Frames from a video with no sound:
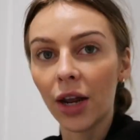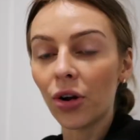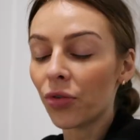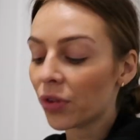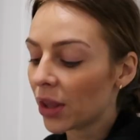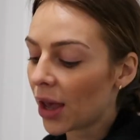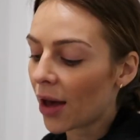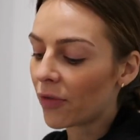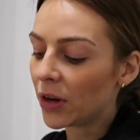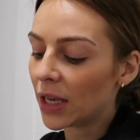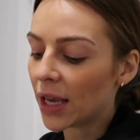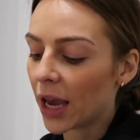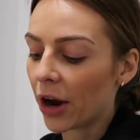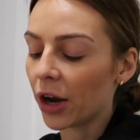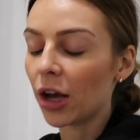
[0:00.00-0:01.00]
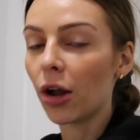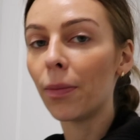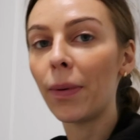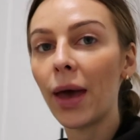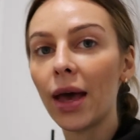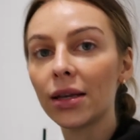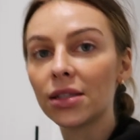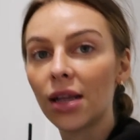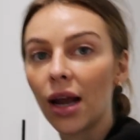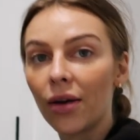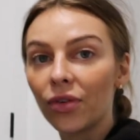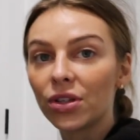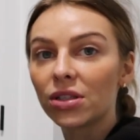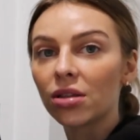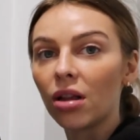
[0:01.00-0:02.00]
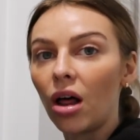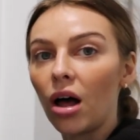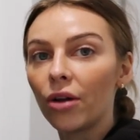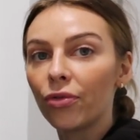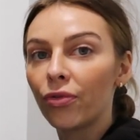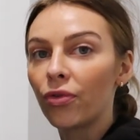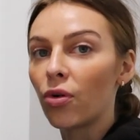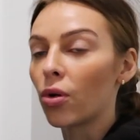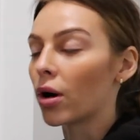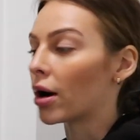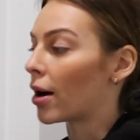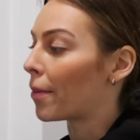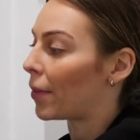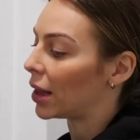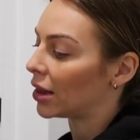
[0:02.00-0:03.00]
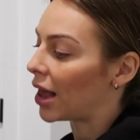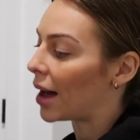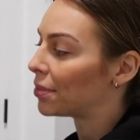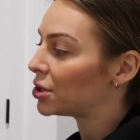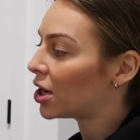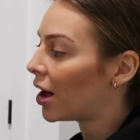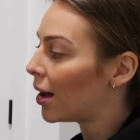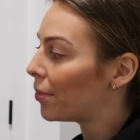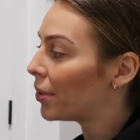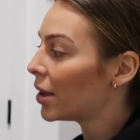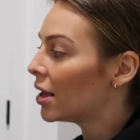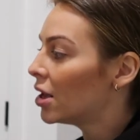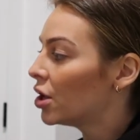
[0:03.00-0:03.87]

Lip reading: I don't really have any carry-on bags that have a slot for my laptop,